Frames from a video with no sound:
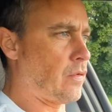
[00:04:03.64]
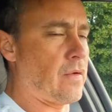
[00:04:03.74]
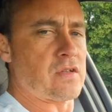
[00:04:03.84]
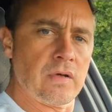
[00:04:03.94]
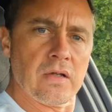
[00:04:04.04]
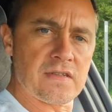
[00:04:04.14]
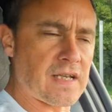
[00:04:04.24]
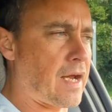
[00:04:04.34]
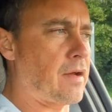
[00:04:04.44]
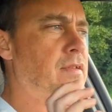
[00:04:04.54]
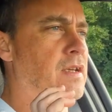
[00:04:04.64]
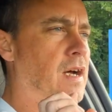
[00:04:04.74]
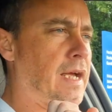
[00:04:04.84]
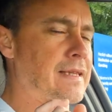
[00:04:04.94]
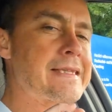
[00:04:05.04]
although it's real sound,
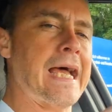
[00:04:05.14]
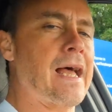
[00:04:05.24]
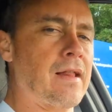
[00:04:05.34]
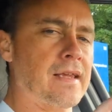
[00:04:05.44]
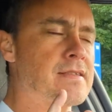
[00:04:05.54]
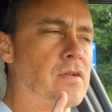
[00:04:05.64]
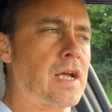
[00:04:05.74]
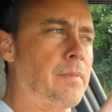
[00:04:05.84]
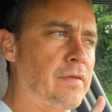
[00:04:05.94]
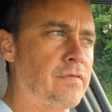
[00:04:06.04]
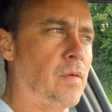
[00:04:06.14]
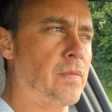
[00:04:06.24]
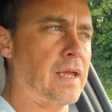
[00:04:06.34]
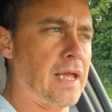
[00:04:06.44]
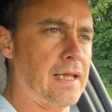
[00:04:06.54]
I can tell it's not coming from
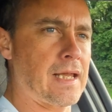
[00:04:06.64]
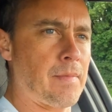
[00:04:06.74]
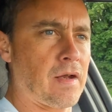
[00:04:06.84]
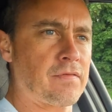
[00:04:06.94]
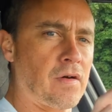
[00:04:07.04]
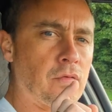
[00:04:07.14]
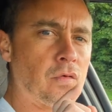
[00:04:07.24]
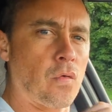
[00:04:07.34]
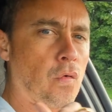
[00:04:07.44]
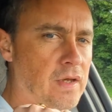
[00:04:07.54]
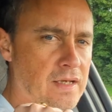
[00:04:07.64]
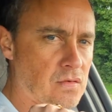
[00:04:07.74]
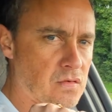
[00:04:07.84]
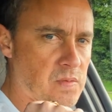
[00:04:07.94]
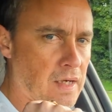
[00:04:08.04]
the inlet manifold or the
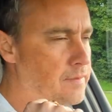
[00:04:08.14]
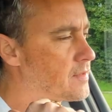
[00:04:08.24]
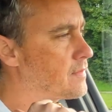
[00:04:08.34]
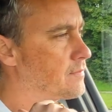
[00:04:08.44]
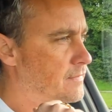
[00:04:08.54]
exhaust pipes.